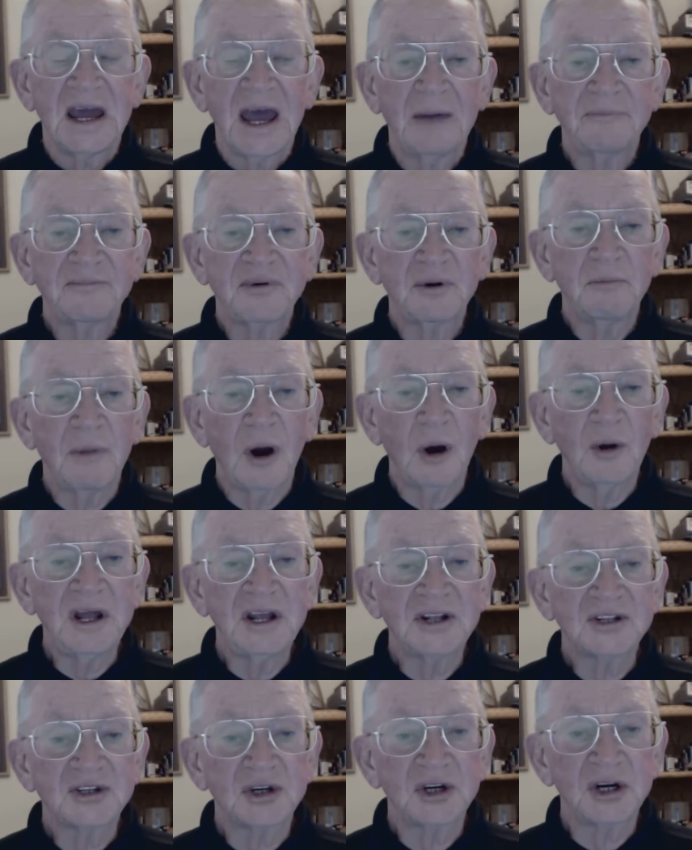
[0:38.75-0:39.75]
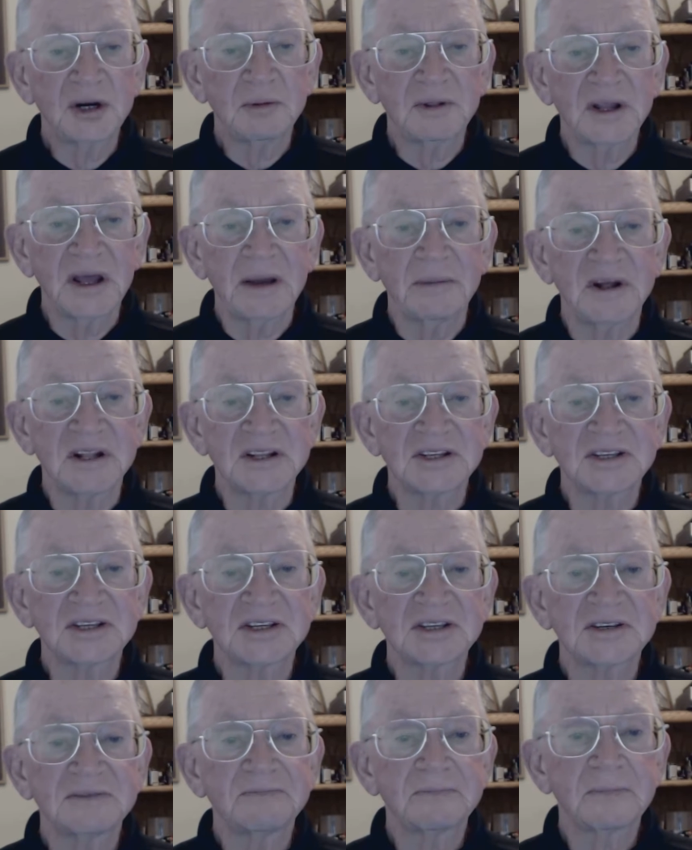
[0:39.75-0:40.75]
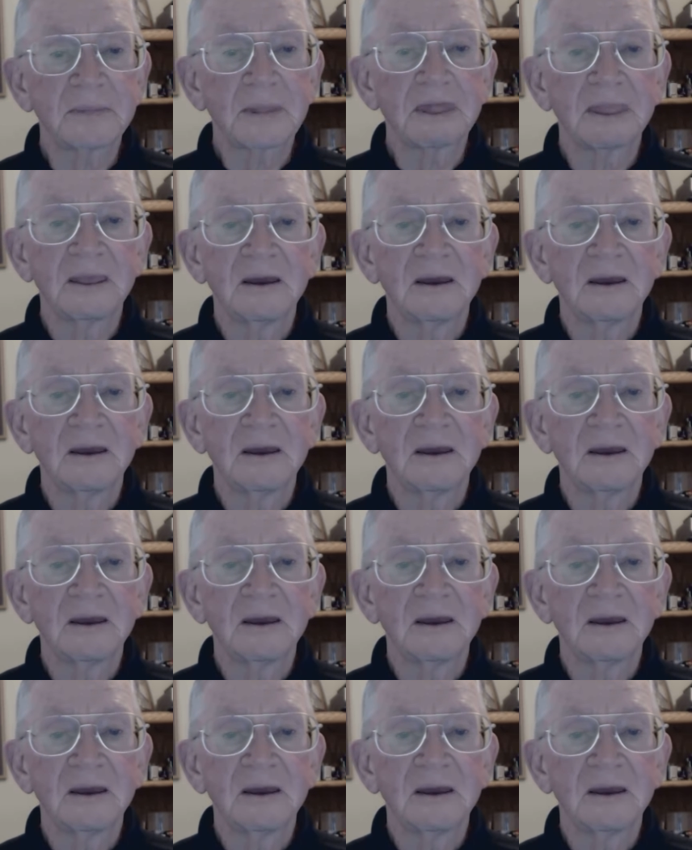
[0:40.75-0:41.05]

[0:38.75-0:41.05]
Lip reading: and promoting term limits